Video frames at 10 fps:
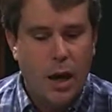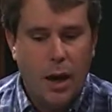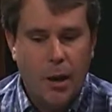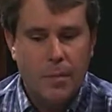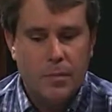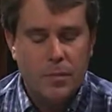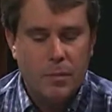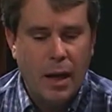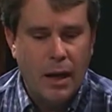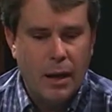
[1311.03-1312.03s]
Um,
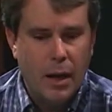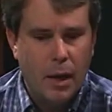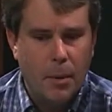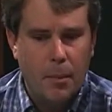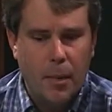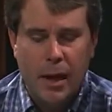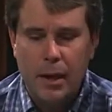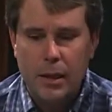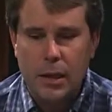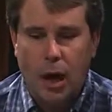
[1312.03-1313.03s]
my, uh,
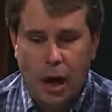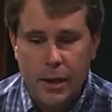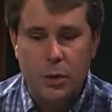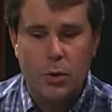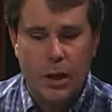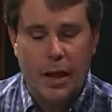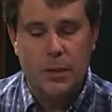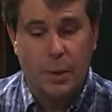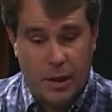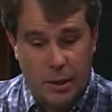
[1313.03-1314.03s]
my audio
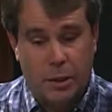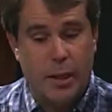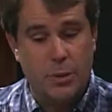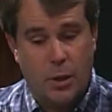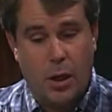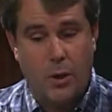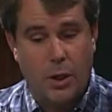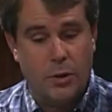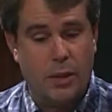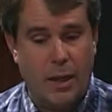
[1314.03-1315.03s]
class, my undergraduate audio
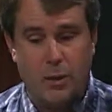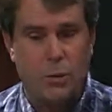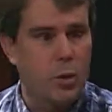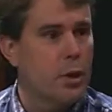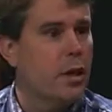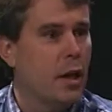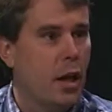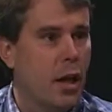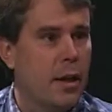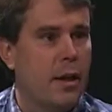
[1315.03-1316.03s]
class right now is working
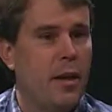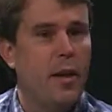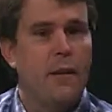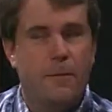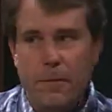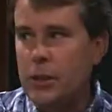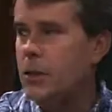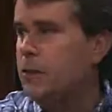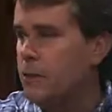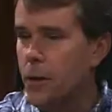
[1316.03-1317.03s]
on
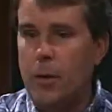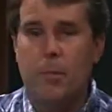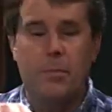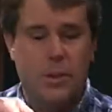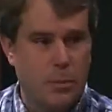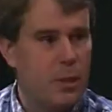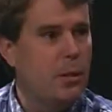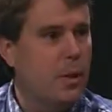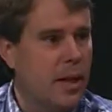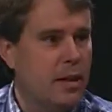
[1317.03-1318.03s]
footage from Sympathy
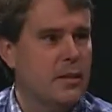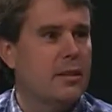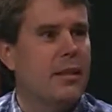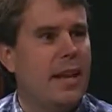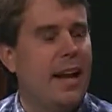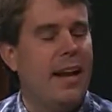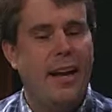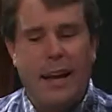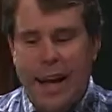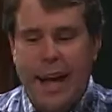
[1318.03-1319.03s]
Pains that
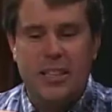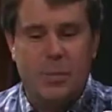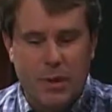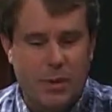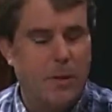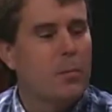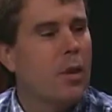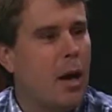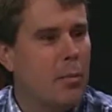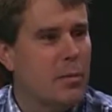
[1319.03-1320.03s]
had specific
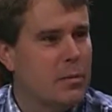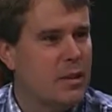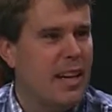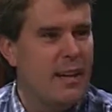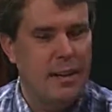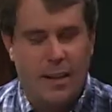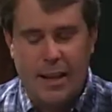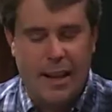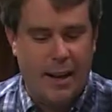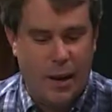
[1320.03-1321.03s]
problems that
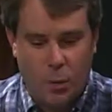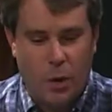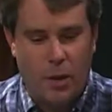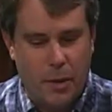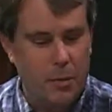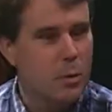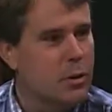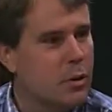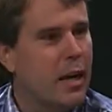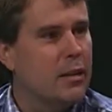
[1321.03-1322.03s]
that I want them to
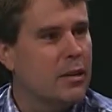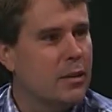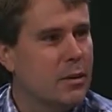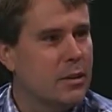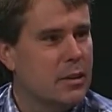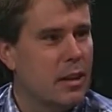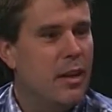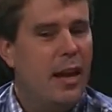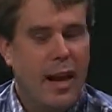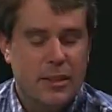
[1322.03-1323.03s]
address. So it's uh, mm -hmm.
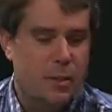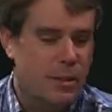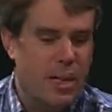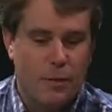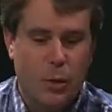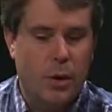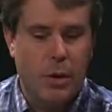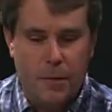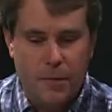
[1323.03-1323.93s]
a, and so it's not even going into